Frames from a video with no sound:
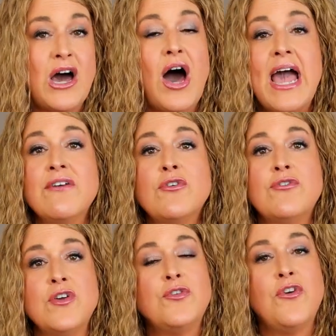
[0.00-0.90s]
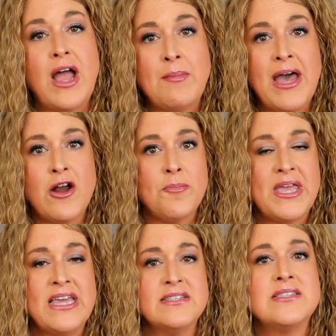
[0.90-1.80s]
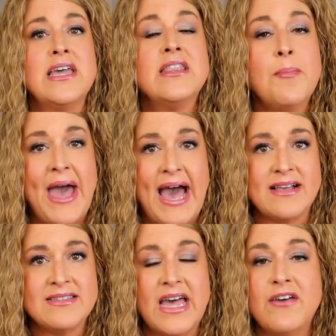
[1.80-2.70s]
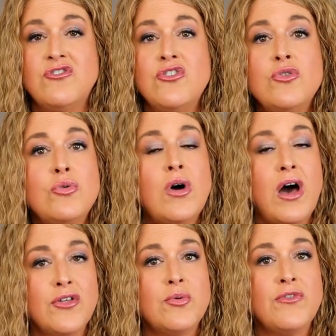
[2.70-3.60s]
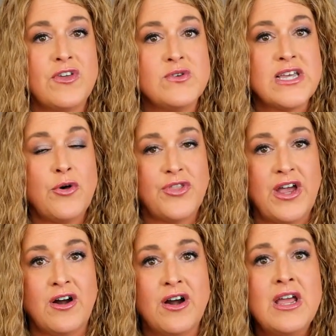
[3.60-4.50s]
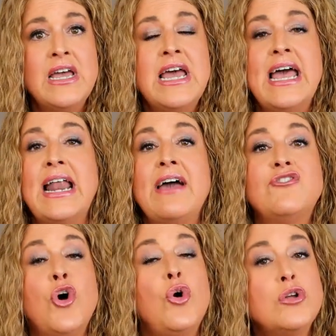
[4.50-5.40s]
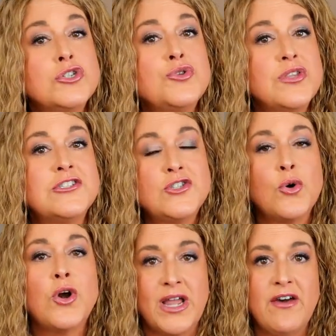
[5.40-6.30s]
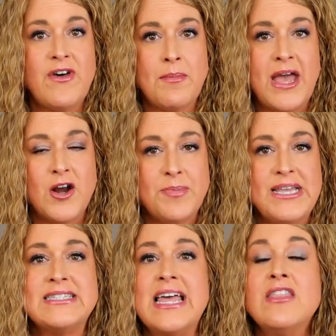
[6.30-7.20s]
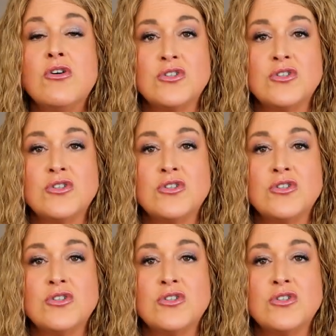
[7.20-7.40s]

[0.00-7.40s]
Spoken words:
Now, I have reviewed for Emma Hairpiece in the past. I have 2 other reviews out there, and I've told you the story of Emma Hairpiece in